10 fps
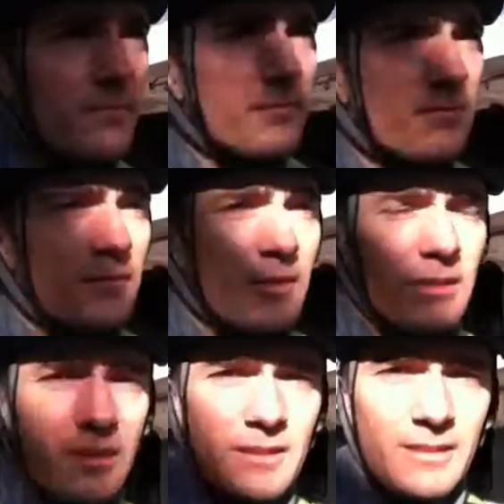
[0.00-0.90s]

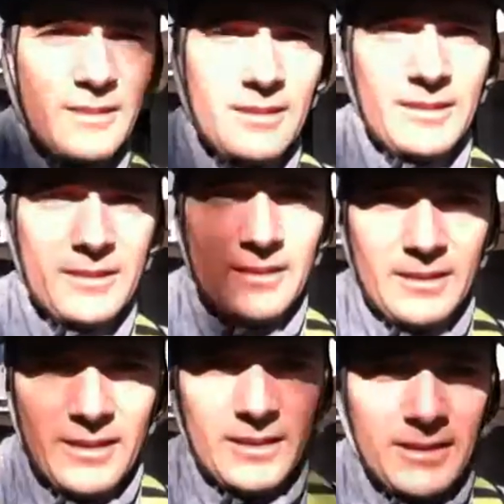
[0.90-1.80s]

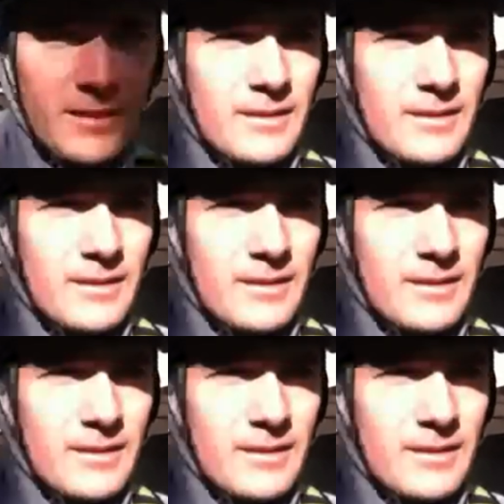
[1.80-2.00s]
(silence)